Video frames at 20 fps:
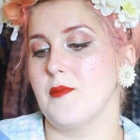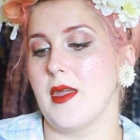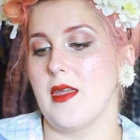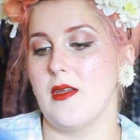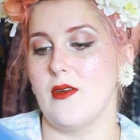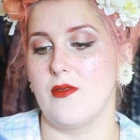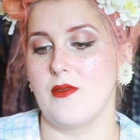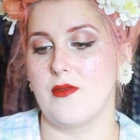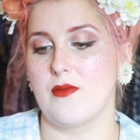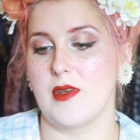my
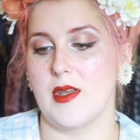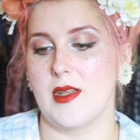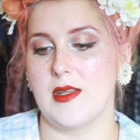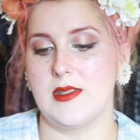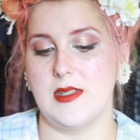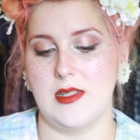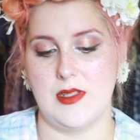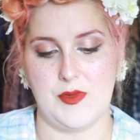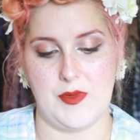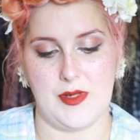own
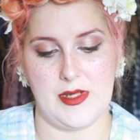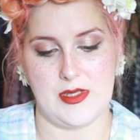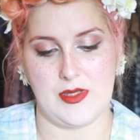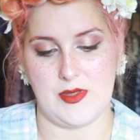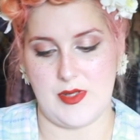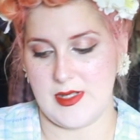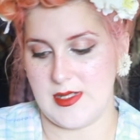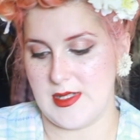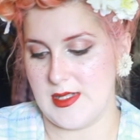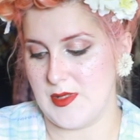nineteen twenties
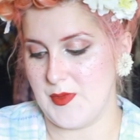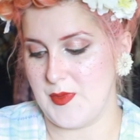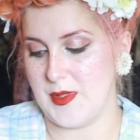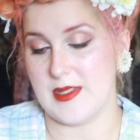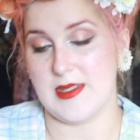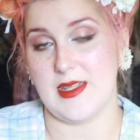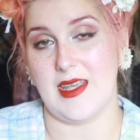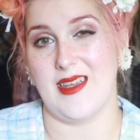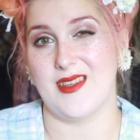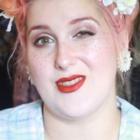dresses
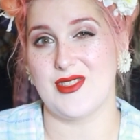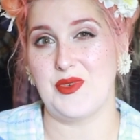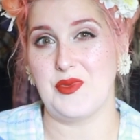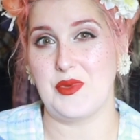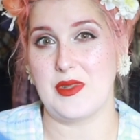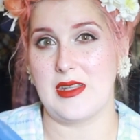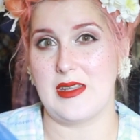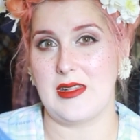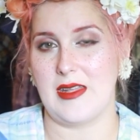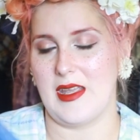because I actually
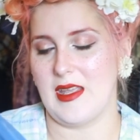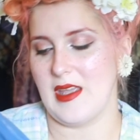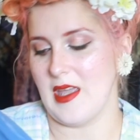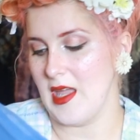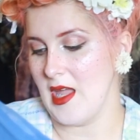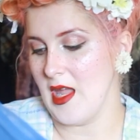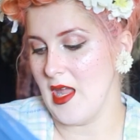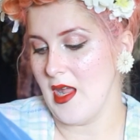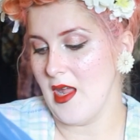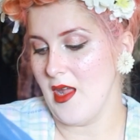really like
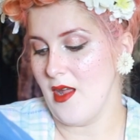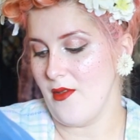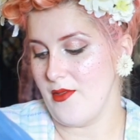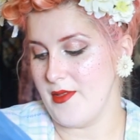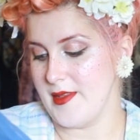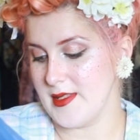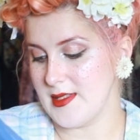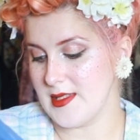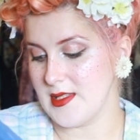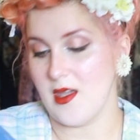
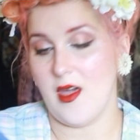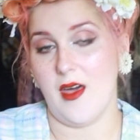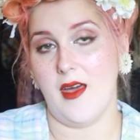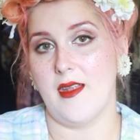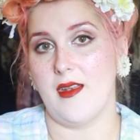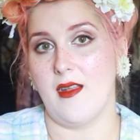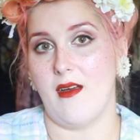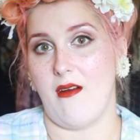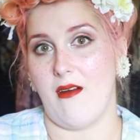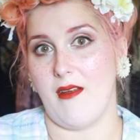this
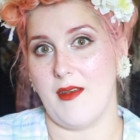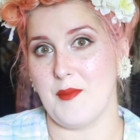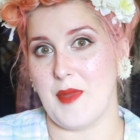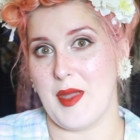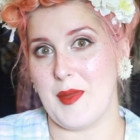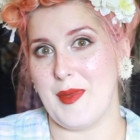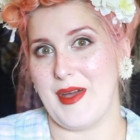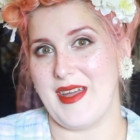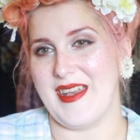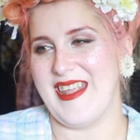cut on
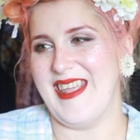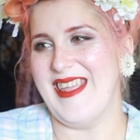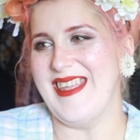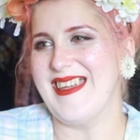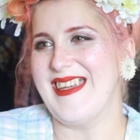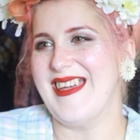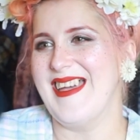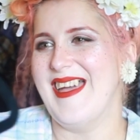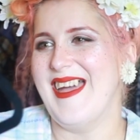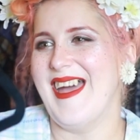my body,
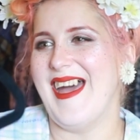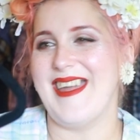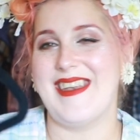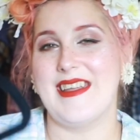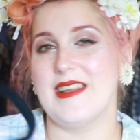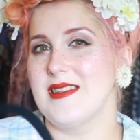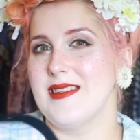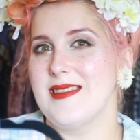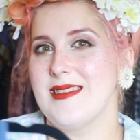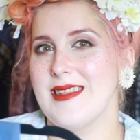and
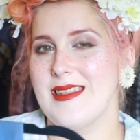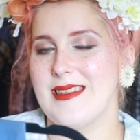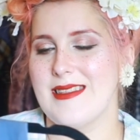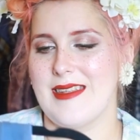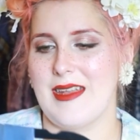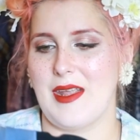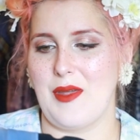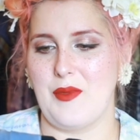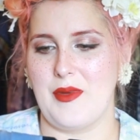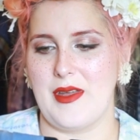I didn't think
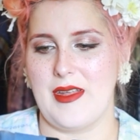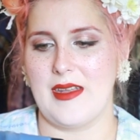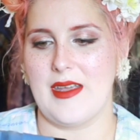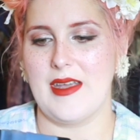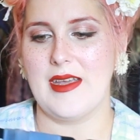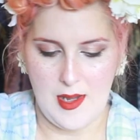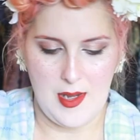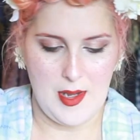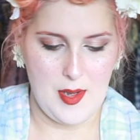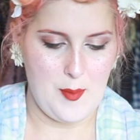that I would.
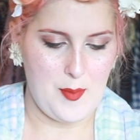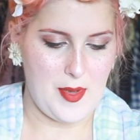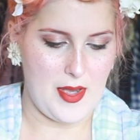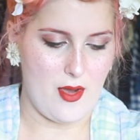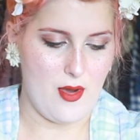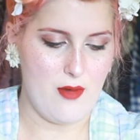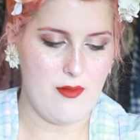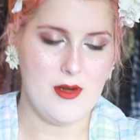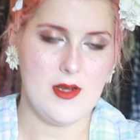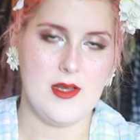
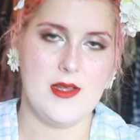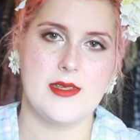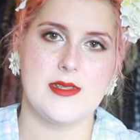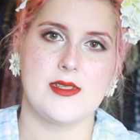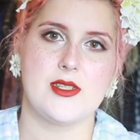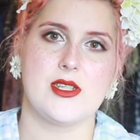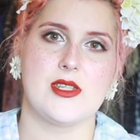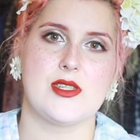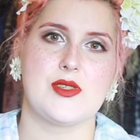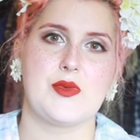But overall,
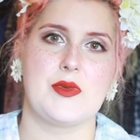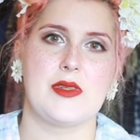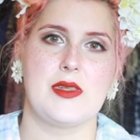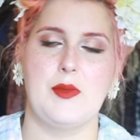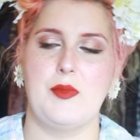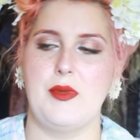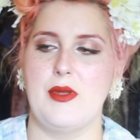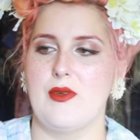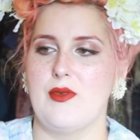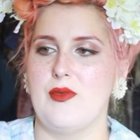it's just really
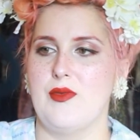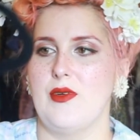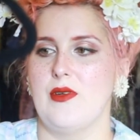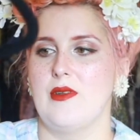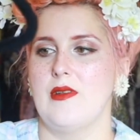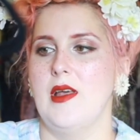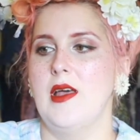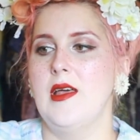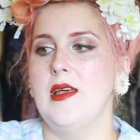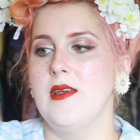
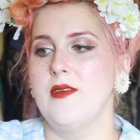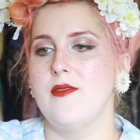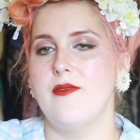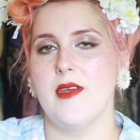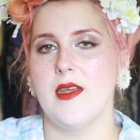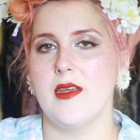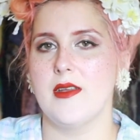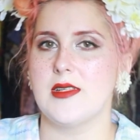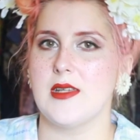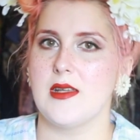beautiful,
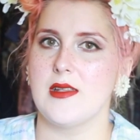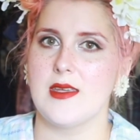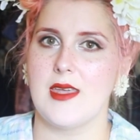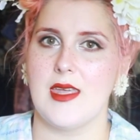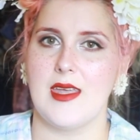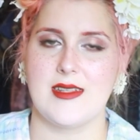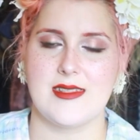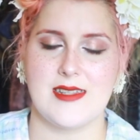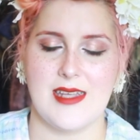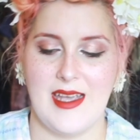very
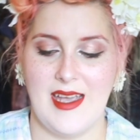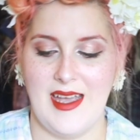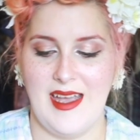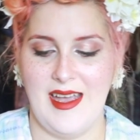delicate.